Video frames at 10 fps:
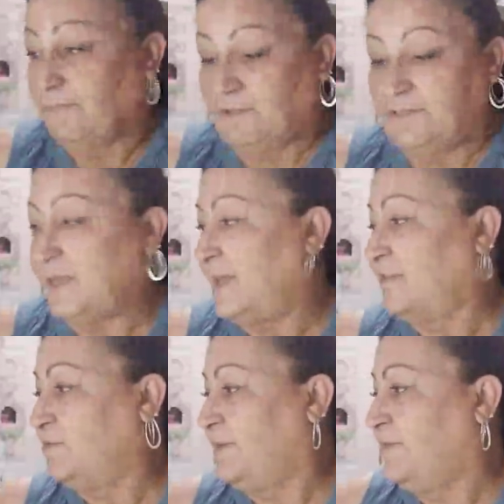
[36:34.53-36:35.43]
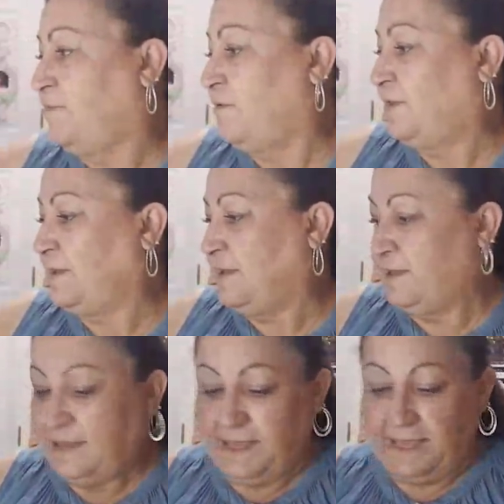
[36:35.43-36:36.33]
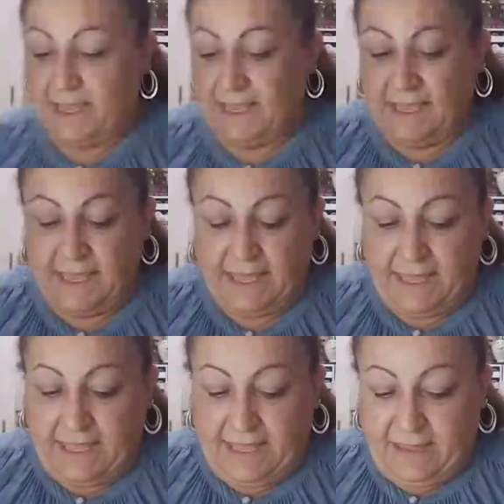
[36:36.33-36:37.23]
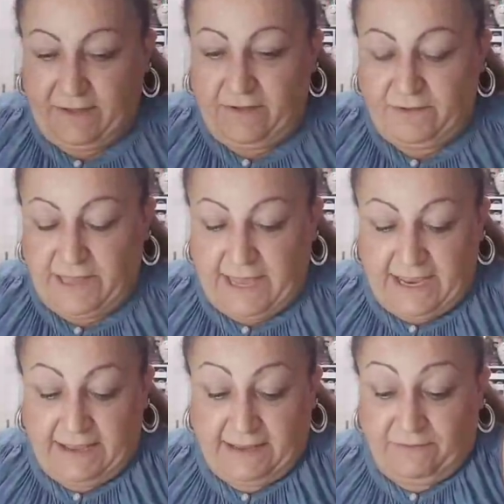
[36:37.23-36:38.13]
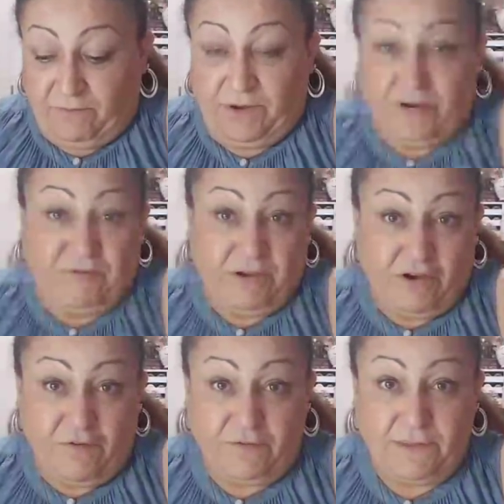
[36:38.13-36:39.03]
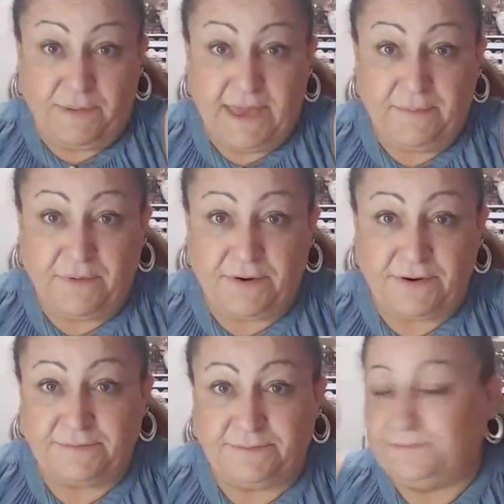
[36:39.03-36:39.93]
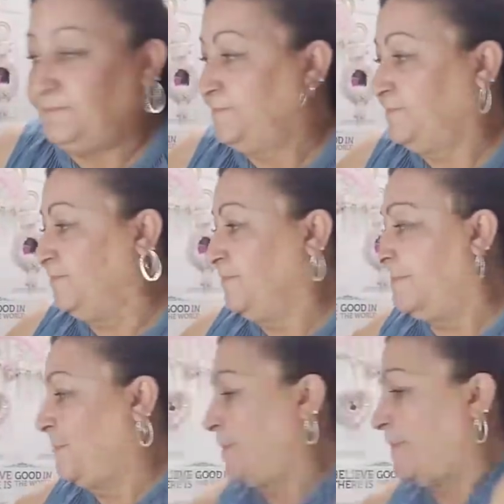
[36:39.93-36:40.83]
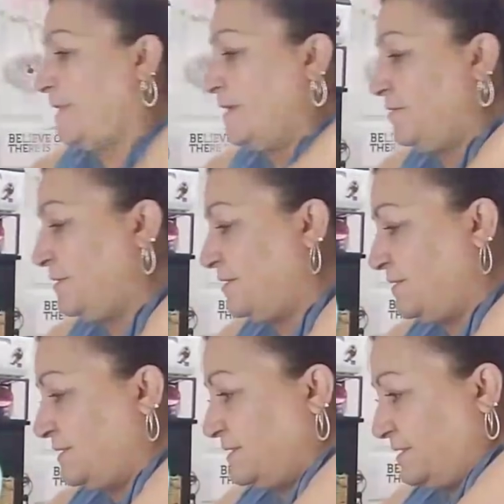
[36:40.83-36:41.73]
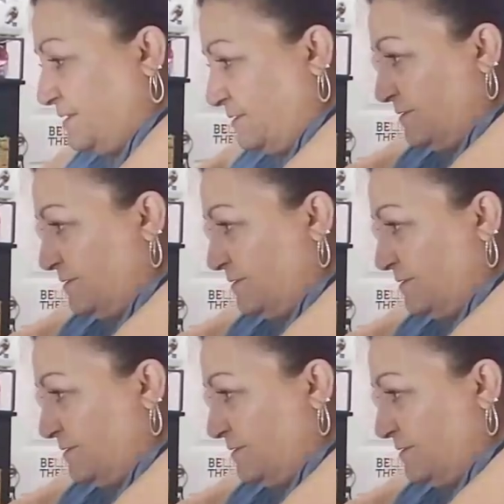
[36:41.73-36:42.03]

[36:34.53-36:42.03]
It doesn't have to be folded. Okay. Where we go for the paper. Oh my goodness.